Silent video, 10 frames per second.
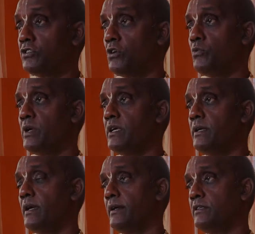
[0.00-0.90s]
So we
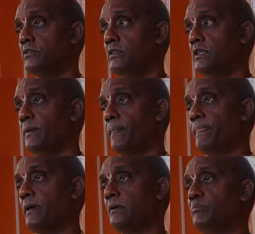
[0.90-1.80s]
actually
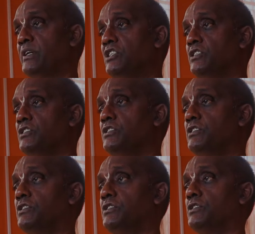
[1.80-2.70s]

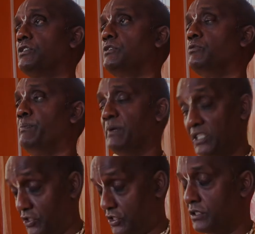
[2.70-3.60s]
preachers, we
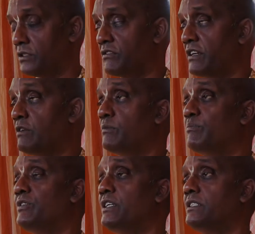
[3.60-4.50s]

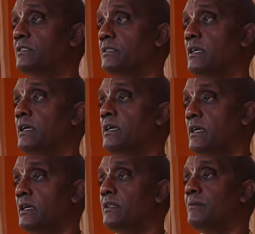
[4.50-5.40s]
preach
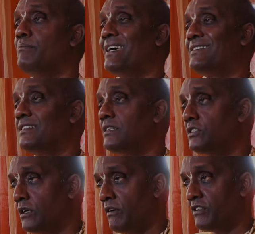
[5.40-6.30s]
the message
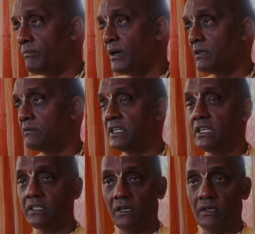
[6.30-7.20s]
of the Bhagavad
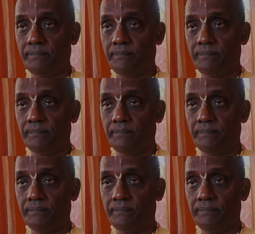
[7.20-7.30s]
Gita